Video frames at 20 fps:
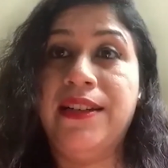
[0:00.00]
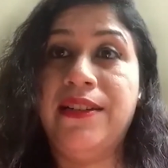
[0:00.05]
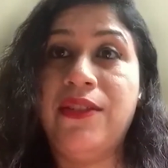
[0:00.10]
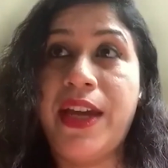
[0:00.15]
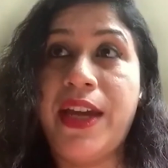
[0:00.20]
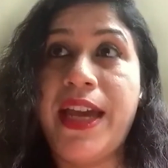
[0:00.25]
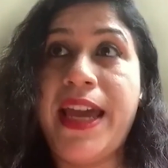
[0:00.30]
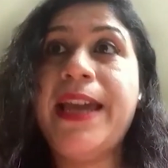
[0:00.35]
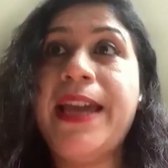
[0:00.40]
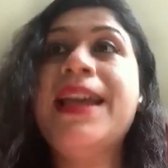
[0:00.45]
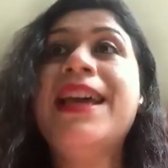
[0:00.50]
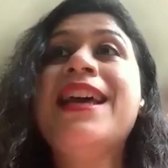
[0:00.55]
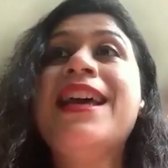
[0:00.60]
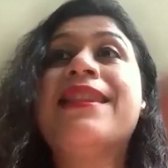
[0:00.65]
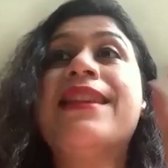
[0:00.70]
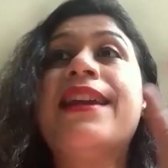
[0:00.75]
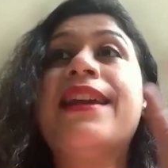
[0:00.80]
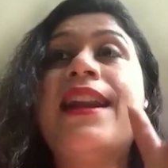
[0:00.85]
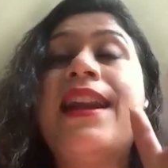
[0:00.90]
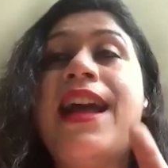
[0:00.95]
okay,
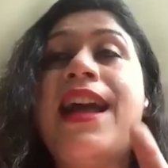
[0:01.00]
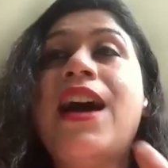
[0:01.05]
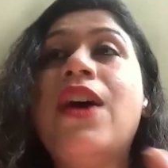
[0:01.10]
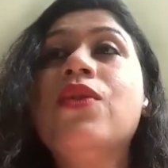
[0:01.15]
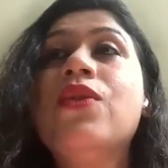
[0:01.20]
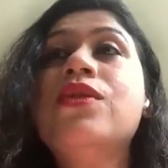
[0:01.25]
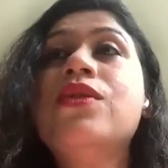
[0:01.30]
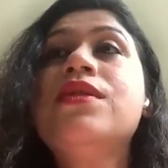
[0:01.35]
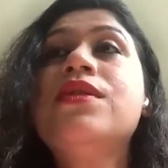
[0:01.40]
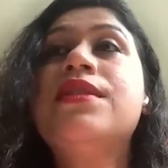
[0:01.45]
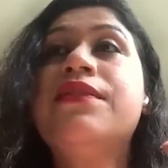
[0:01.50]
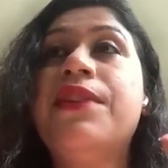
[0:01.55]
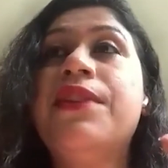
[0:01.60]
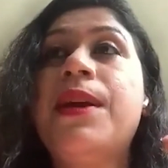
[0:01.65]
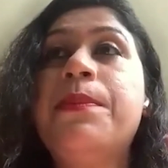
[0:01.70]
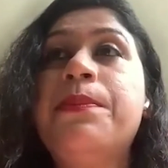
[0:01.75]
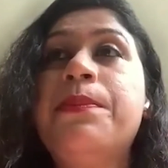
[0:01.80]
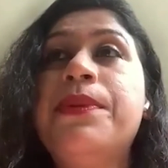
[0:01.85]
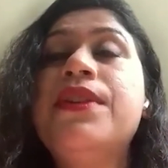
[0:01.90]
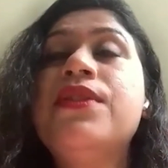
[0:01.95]
that allows
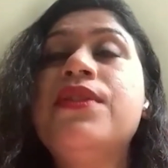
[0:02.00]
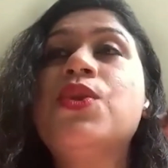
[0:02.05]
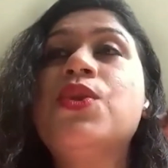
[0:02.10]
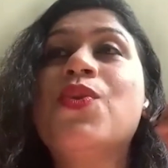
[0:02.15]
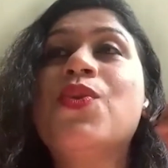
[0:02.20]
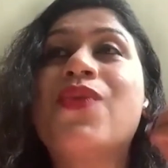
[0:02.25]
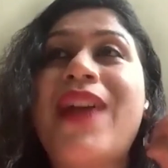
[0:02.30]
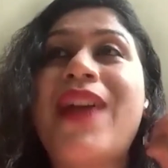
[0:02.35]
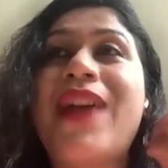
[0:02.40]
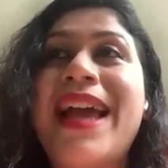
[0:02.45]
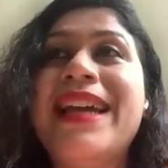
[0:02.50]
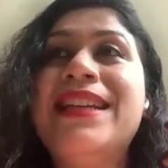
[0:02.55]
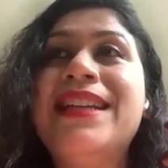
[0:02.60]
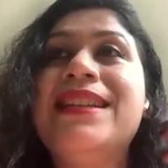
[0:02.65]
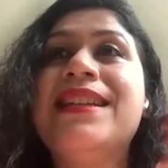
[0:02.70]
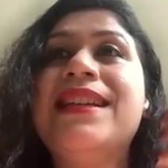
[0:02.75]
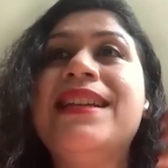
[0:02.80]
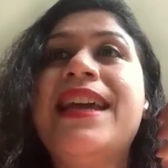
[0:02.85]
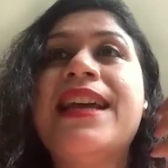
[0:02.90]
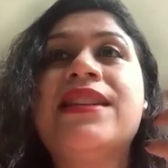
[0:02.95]
developers to write
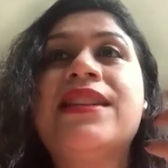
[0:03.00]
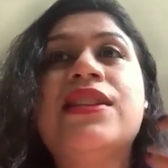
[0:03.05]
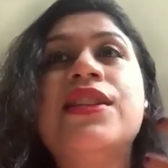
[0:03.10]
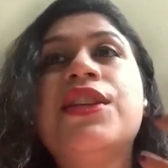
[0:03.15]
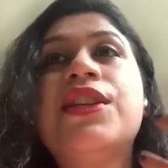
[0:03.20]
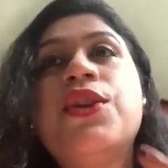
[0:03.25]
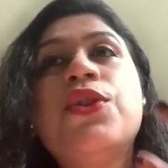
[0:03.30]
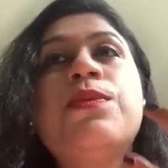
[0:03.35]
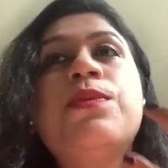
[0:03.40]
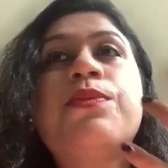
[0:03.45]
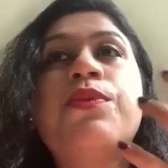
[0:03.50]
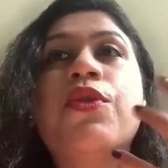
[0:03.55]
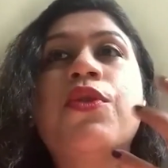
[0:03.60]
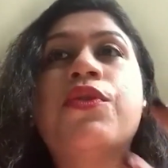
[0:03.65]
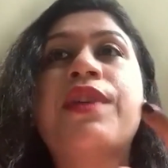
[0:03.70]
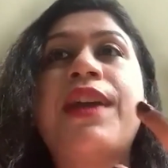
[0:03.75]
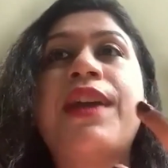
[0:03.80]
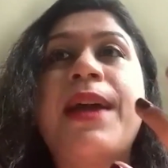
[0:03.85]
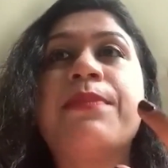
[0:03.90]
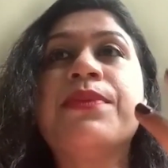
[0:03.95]
and execute
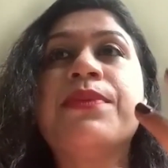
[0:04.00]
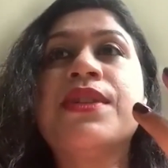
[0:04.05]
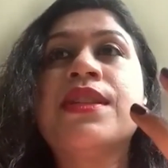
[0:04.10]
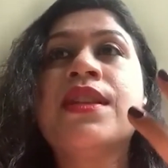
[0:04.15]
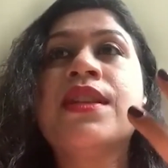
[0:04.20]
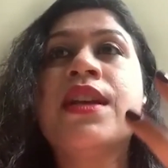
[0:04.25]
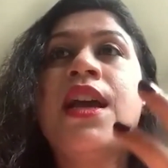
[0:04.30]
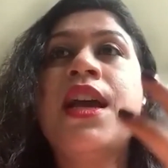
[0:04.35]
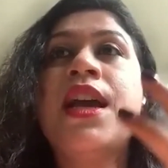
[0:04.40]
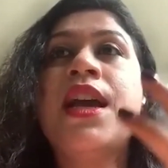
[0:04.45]
programs